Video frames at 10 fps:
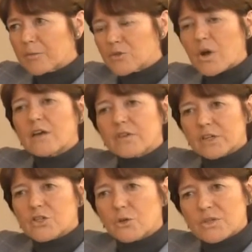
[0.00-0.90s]

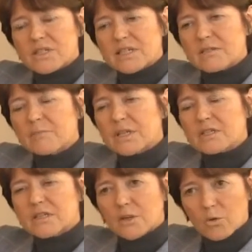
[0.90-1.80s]
driving shoulder season
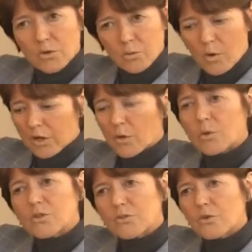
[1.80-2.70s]
business in Q1 and
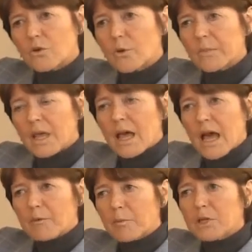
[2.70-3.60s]
Q4.
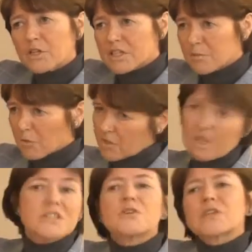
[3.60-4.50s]
And when we look at some of the
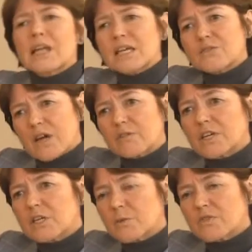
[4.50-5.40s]
results over the last 5
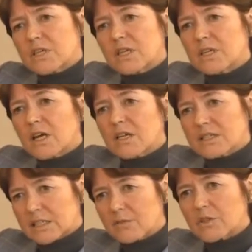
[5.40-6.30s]
years, we've seen
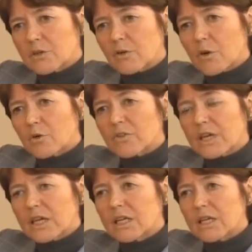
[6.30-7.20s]
significant
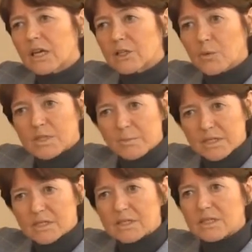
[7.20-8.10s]
growth in US
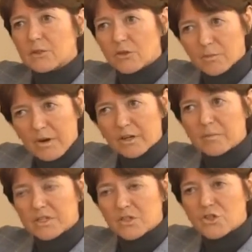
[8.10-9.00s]
business and North
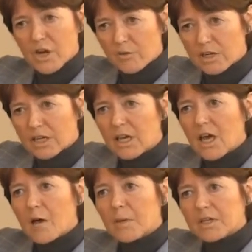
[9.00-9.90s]
American business generally.
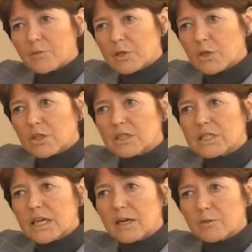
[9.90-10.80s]
But if we look
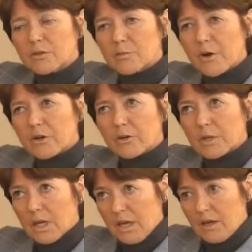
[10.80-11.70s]
at North America,